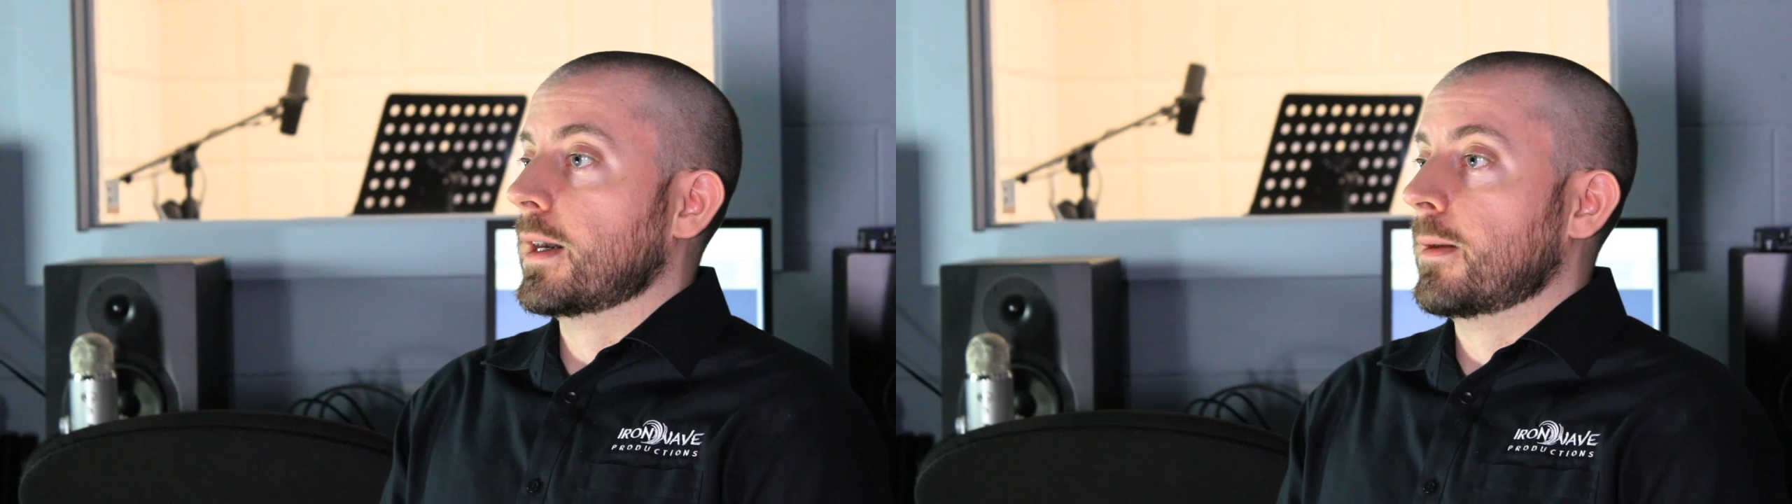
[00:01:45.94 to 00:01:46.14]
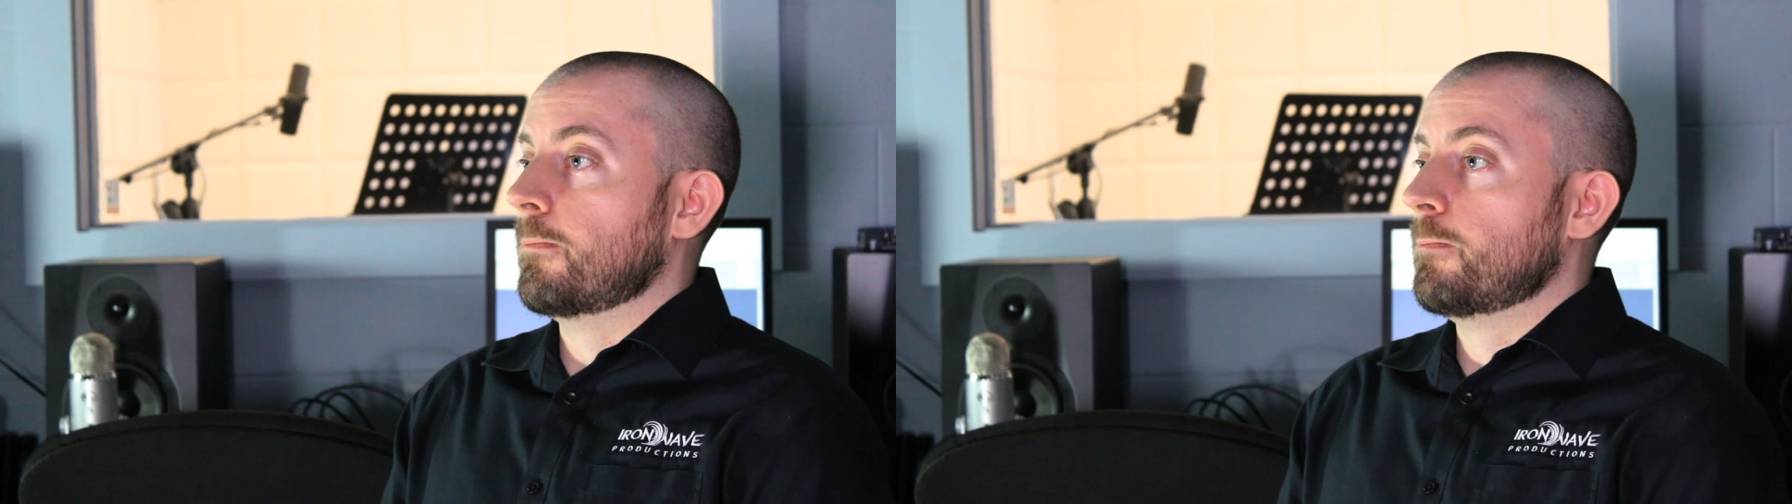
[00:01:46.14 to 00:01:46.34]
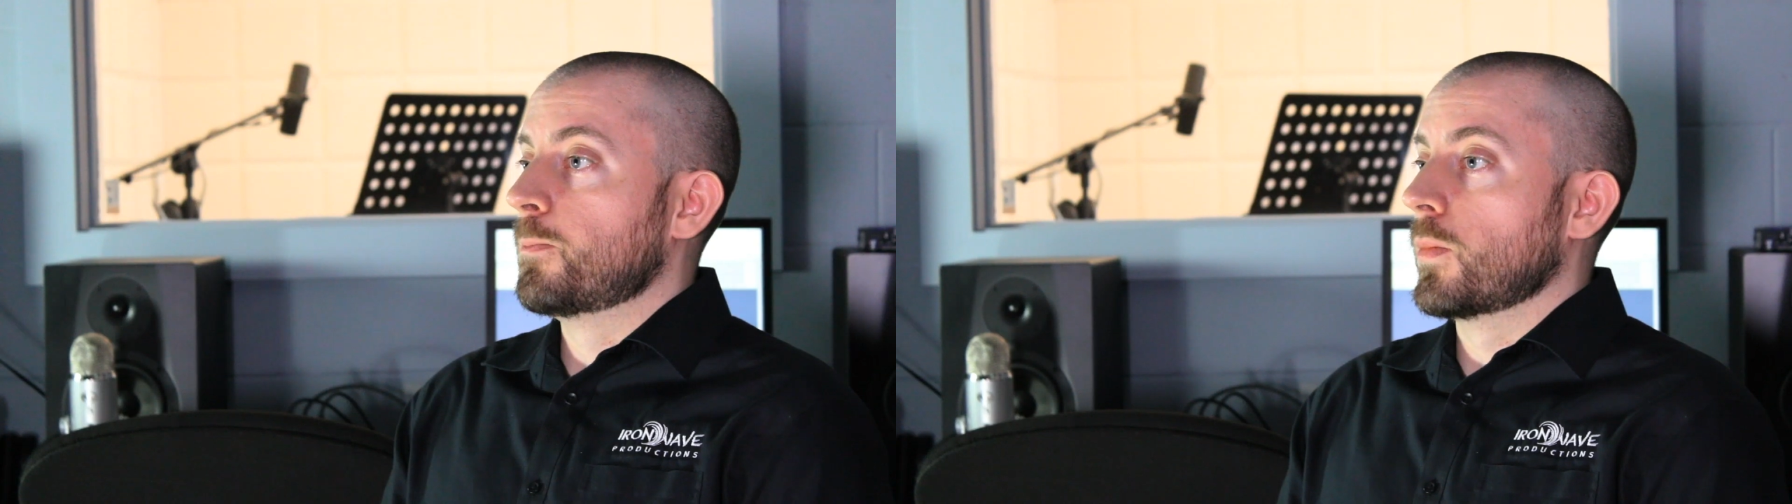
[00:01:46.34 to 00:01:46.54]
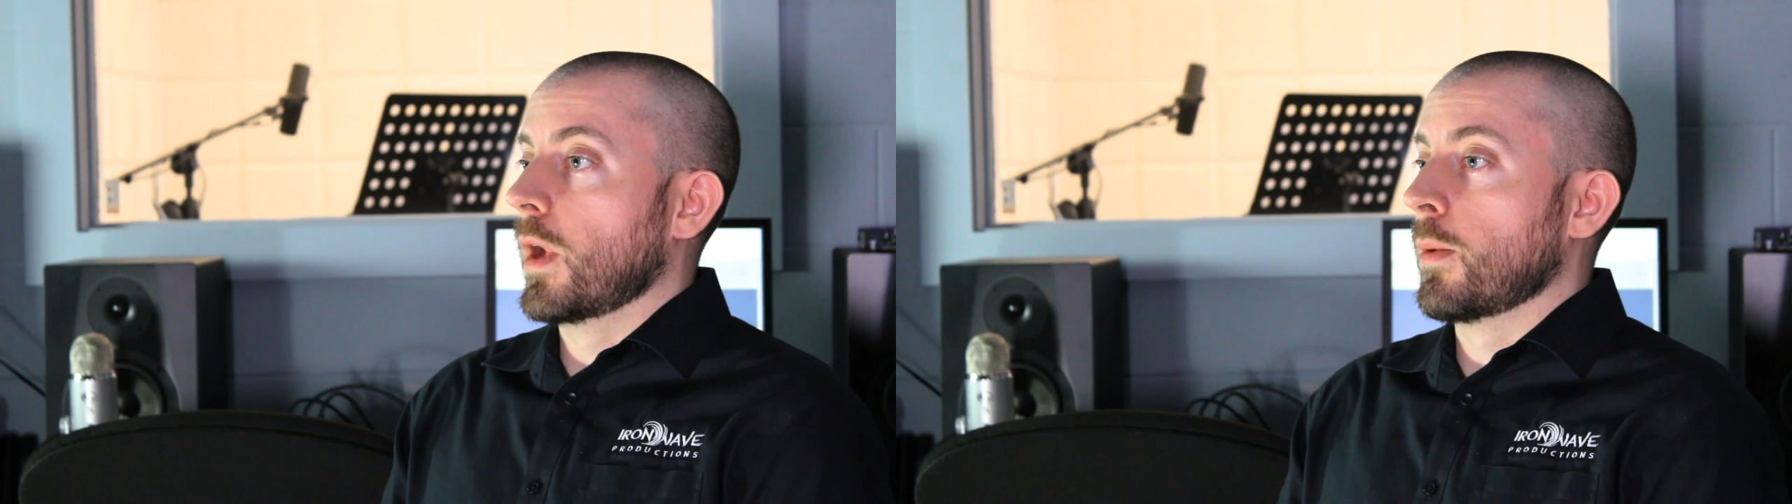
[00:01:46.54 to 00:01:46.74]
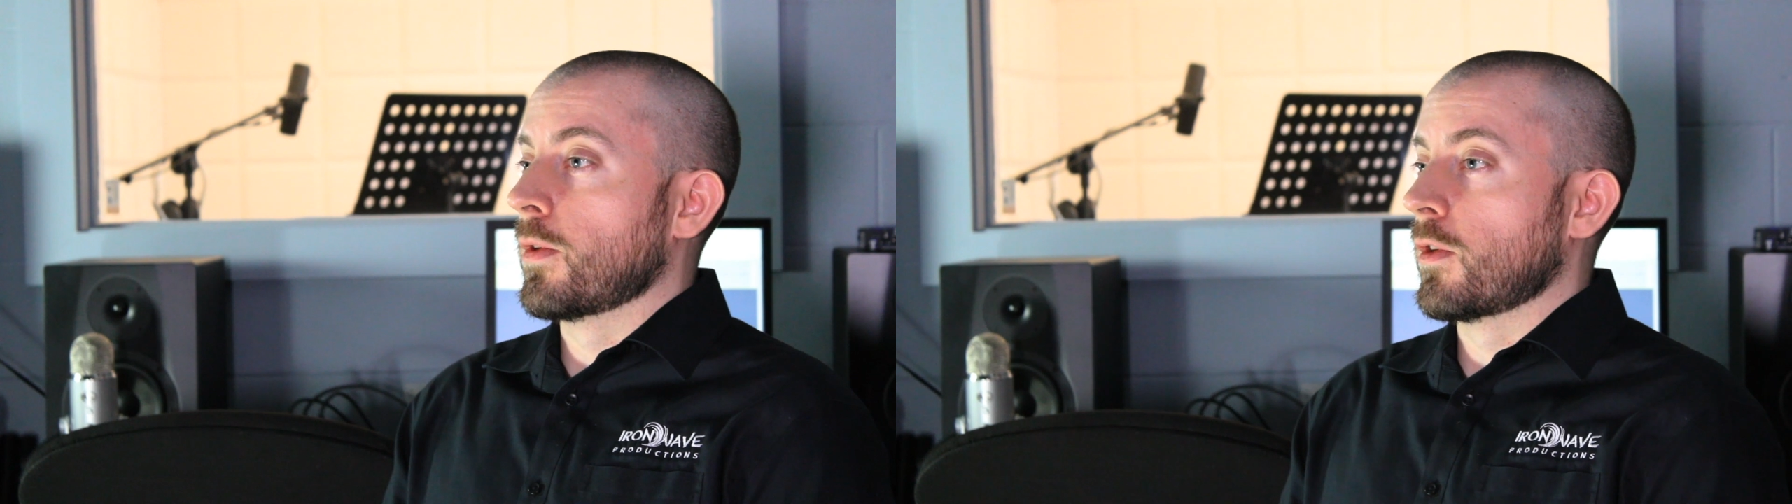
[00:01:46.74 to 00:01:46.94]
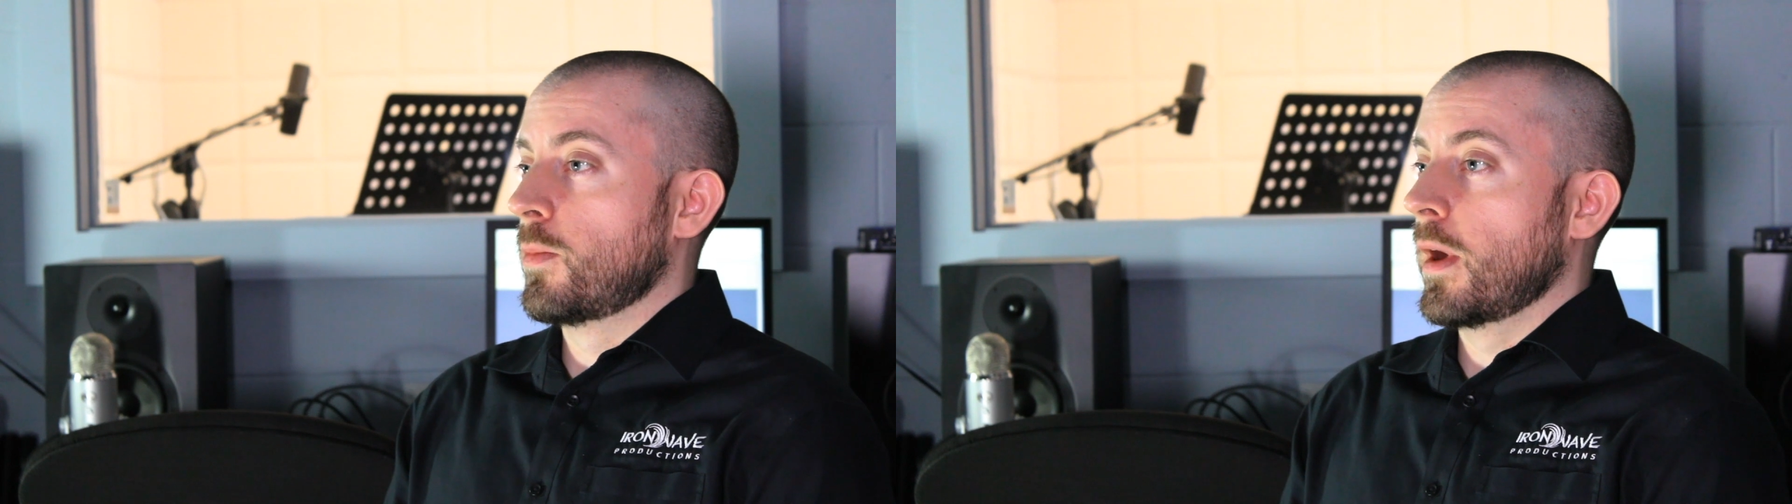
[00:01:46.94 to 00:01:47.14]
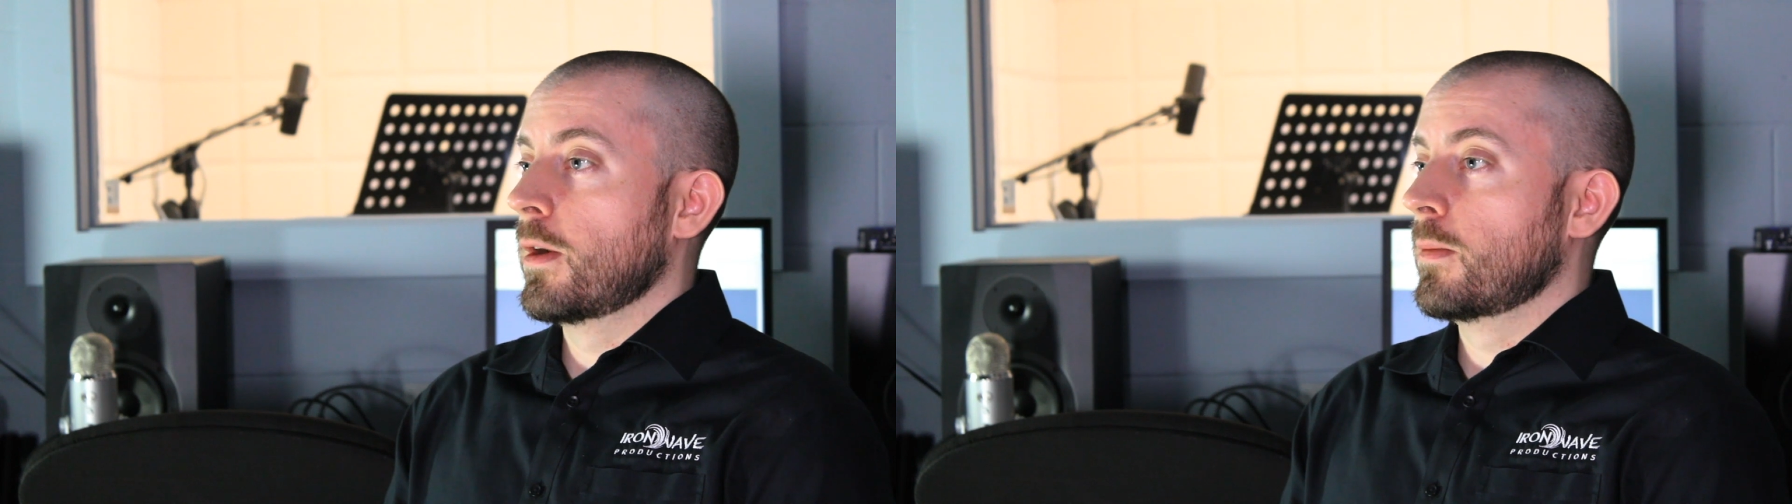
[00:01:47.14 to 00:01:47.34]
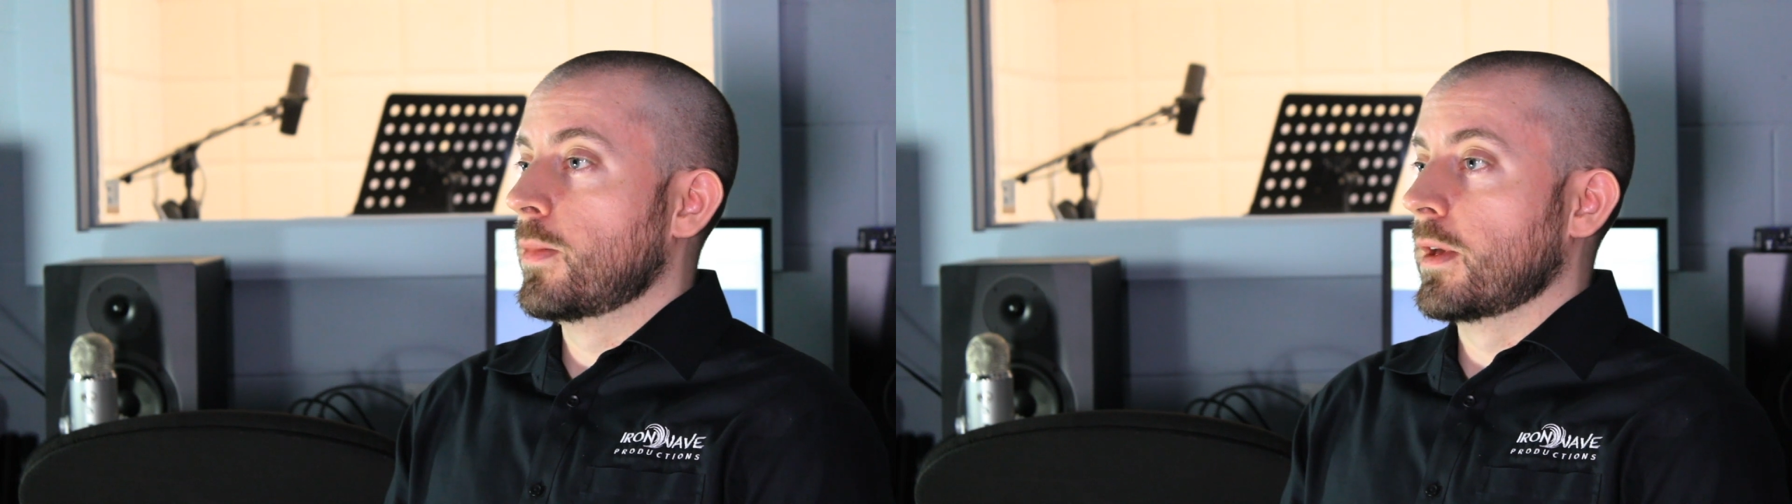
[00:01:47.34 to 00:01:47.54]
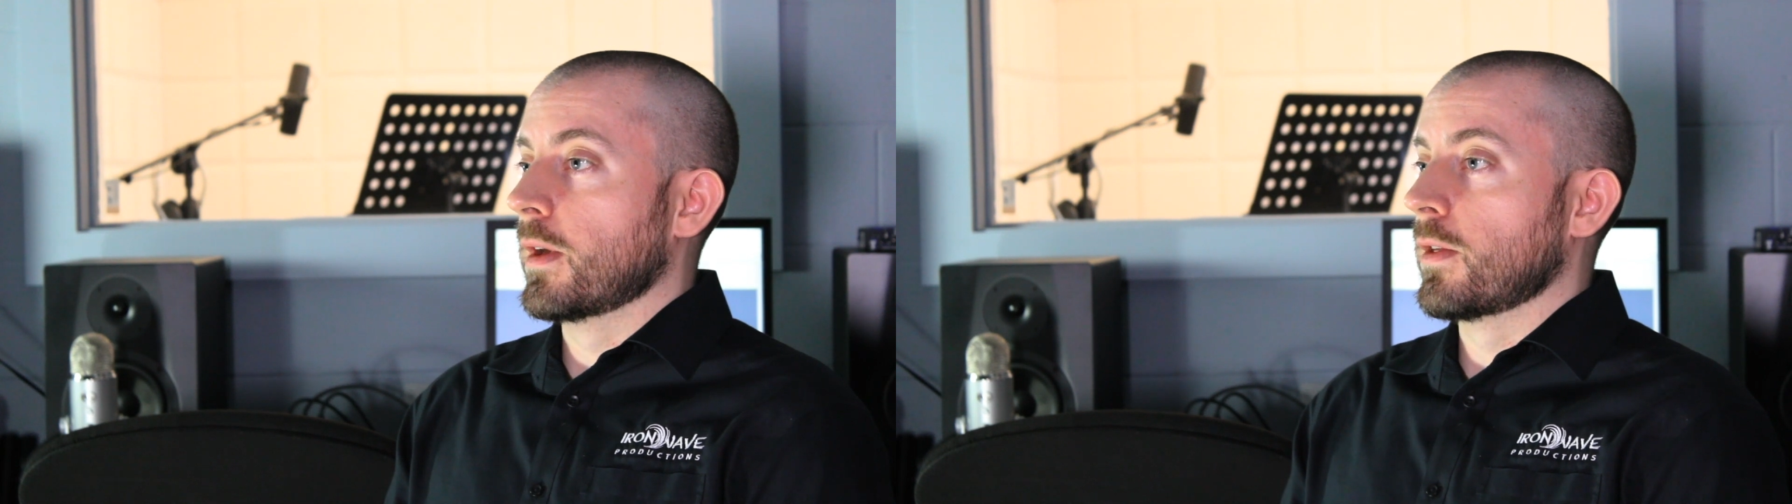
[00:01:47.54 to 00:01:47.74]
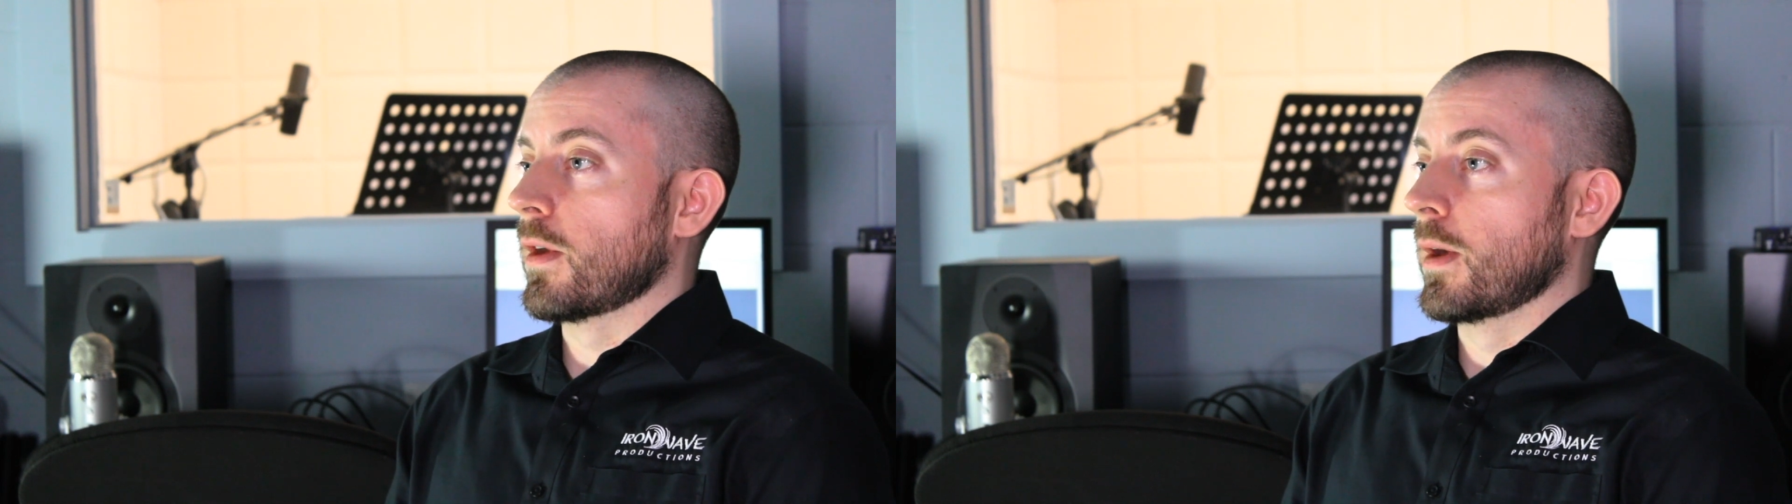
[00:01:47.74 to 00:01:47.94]
I was inspired
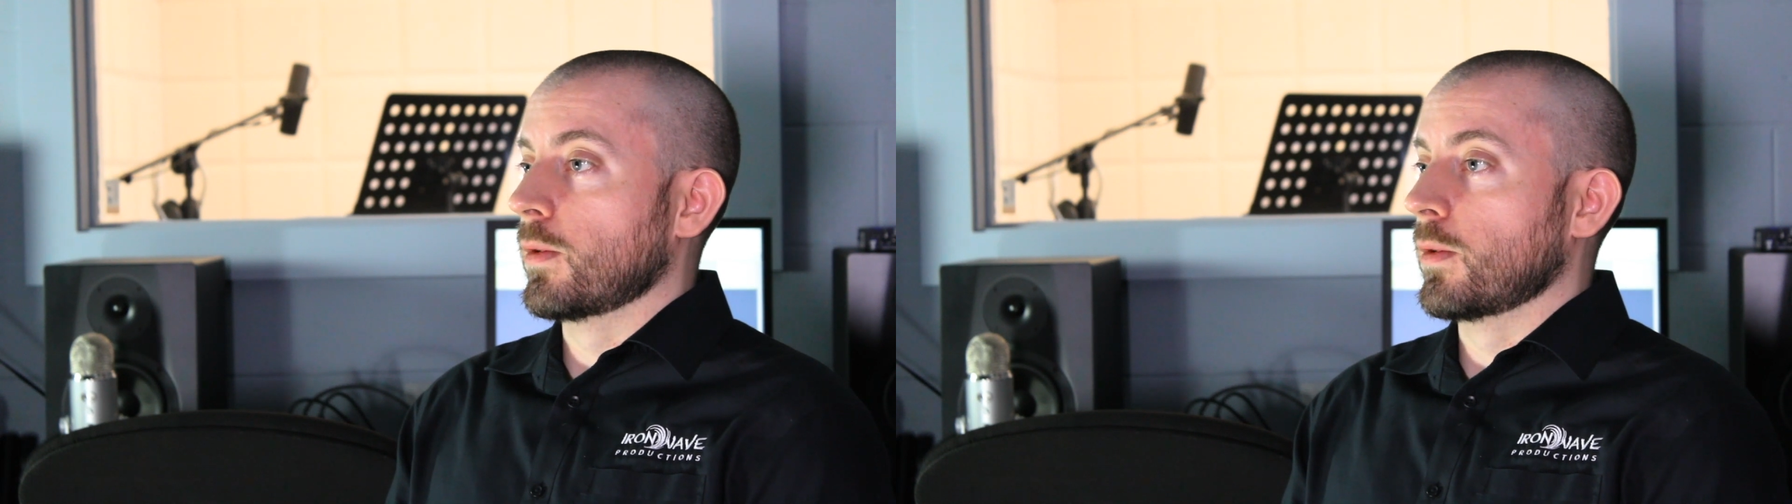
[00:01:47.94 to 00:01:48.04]
because